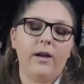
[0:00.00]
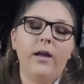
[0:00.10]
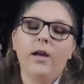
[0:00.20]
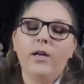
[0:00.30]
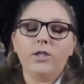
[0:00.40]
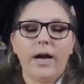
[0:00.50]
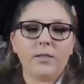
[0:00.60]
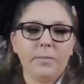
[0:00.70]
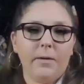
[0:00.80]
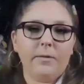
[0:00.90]
Mm-hmm.
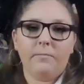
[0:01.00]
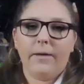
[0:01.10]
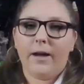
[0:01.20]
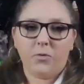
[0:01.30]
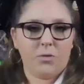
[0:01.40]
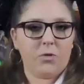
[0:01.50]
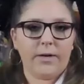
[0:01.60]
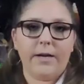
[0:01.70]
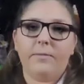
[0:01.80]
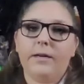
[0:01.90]
Jack's Pumpkin Patch was
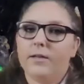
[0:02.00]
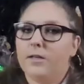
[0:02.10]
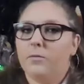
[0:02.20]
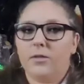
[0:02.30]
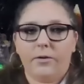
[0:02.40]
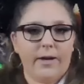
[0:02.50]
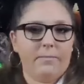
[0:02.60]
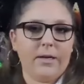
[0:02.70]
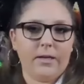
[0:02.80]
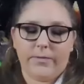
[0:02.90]
great because it was a
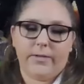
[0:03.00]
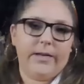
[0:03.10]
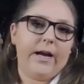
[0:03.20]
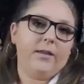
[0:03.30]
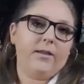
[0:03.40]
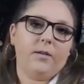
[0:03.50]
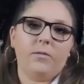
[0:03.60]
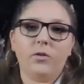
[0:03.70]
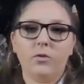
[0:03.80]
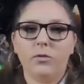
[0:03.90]
great piece for that
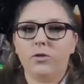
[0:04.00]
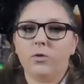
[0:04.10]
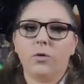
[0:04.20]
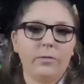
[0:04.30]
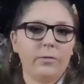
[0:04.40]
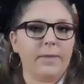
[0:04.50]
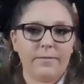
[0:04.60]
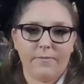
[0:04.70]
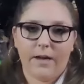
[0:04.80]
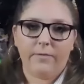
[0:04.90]
theme. The Ghoulish Gourd was my
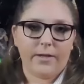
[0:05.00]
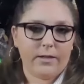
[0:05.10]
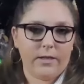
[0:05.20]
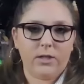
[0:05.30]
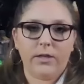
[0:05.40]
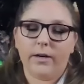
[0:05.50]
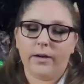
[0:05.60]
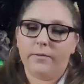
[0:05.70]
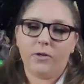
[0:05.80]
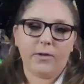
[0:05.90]
favorite this
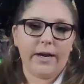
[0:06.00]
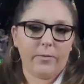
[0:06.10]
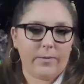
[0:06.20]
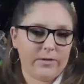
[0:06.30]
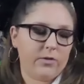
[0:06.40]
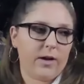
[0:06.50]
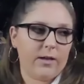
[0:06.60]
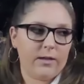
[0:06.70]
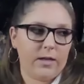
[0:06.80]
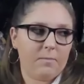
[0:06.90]
year, great
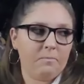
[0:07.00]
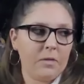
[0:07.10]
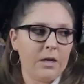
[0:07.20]
restaurant theme.